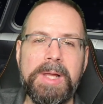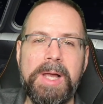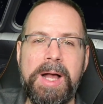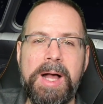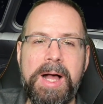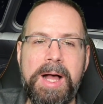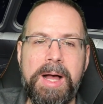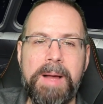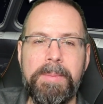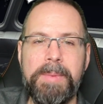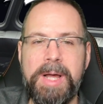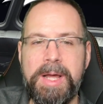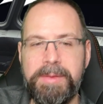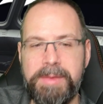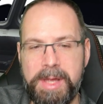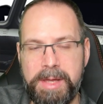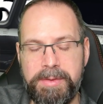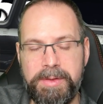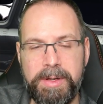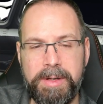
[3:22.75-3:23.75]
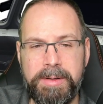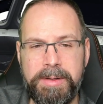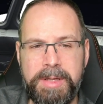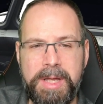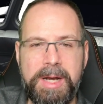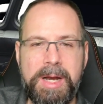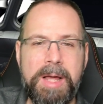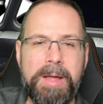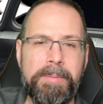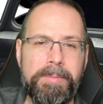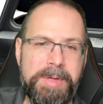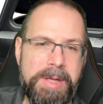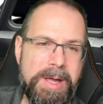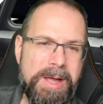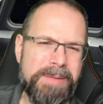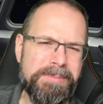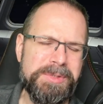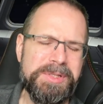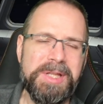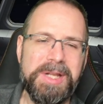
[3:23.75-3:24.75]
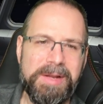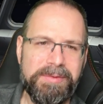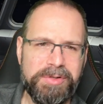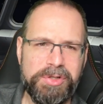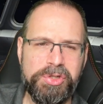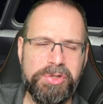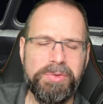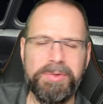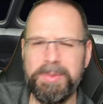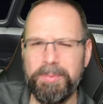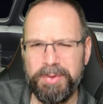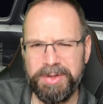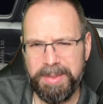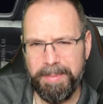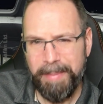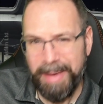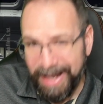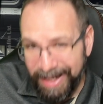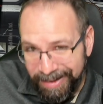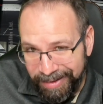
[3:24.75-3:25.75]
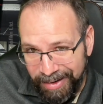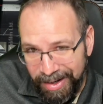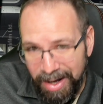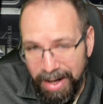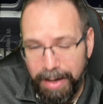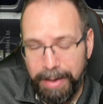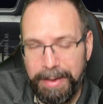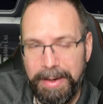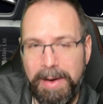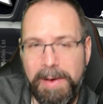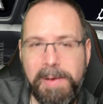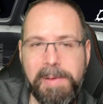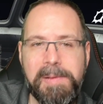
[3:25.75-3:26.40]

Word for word: Um, and then then I'll be I'm just gonna have to shoot them with the main gun,